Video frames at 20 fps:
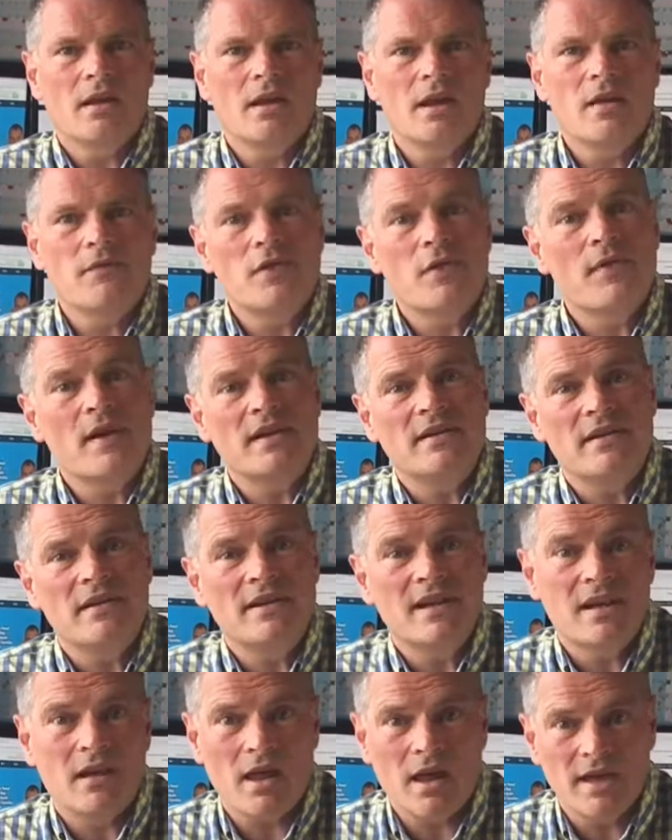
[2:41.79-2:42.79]
If the vendor
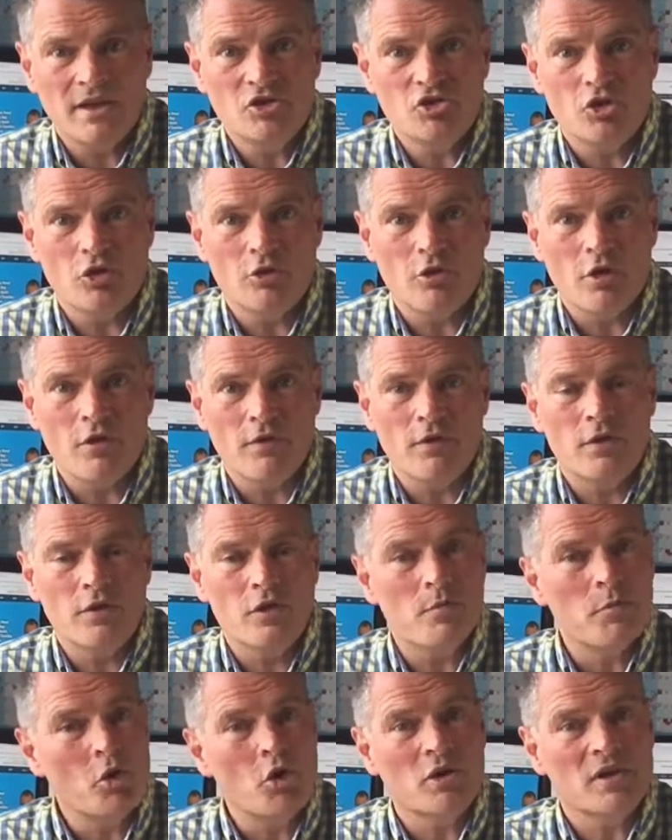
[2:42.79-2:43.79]
declines your offer,
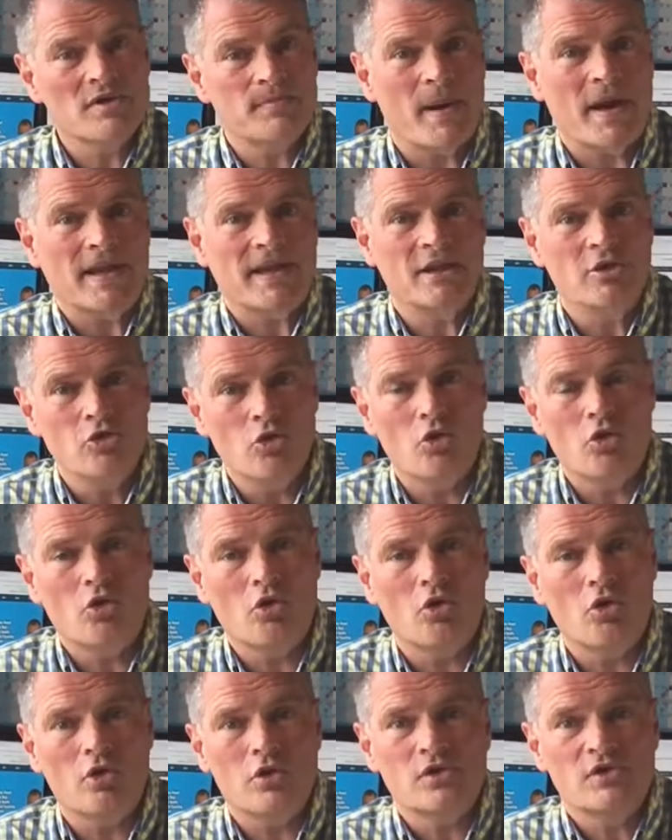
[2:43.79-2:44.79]
the ball is back in your
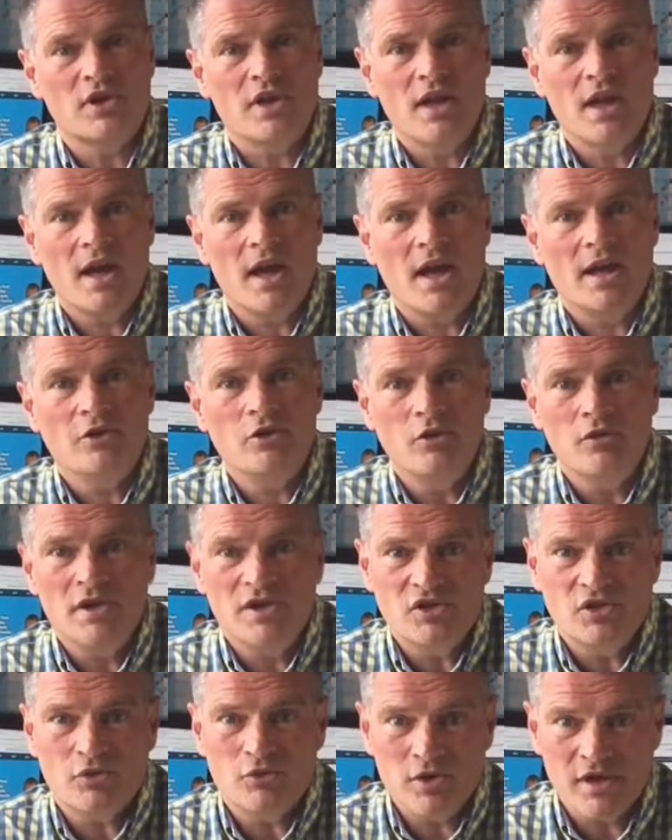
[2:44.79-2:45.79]
court and you need
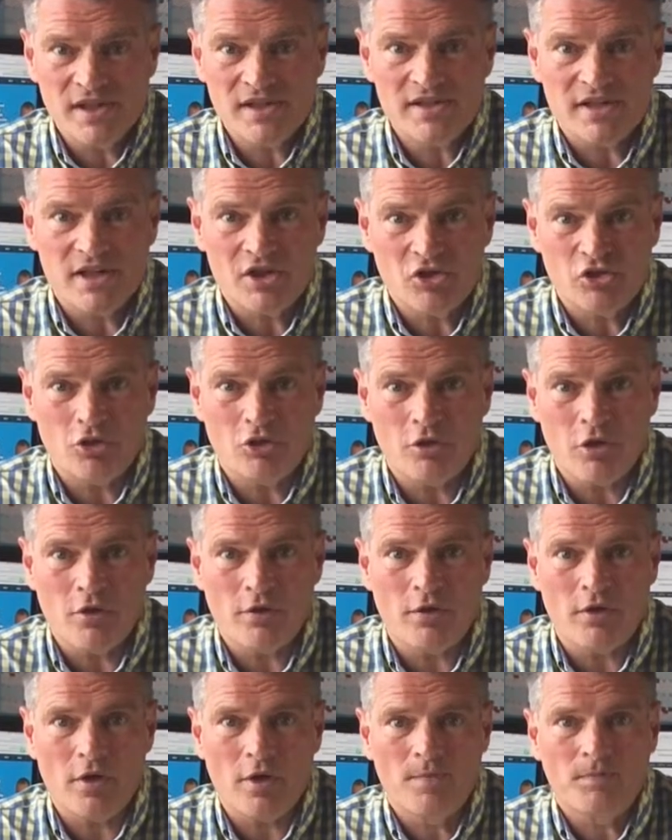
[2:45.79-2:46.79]
to reassess your
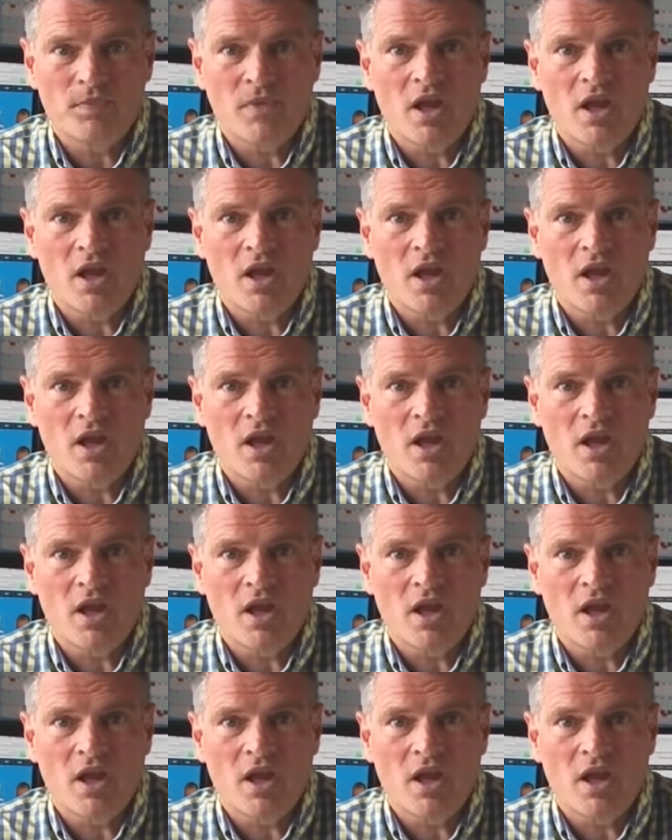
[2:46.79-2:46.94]
offer,